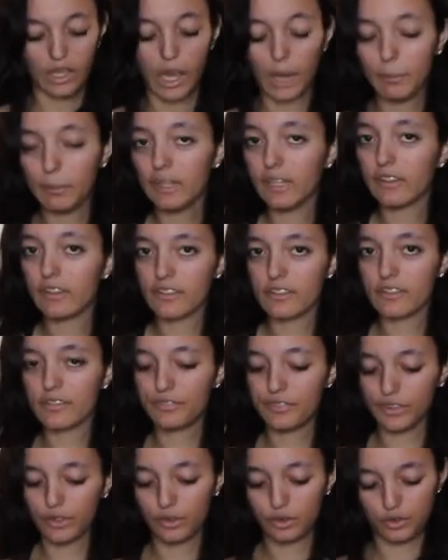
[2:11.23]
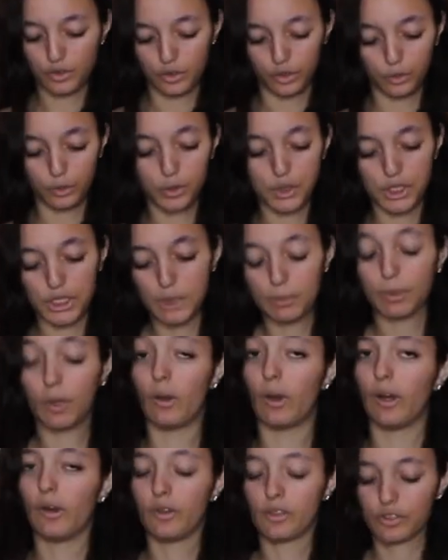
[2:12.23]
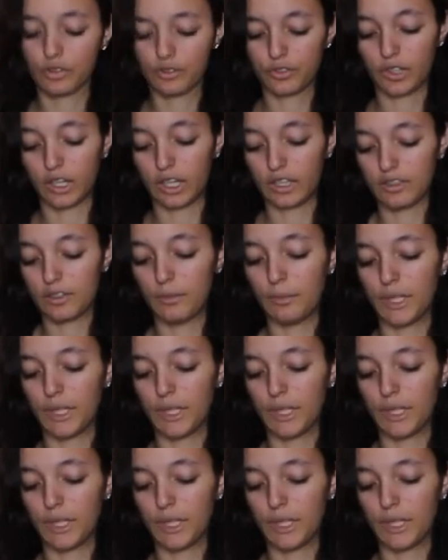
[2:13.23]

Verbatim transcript: I mean, it doesn't feel too cheap. Oh, I also forgot to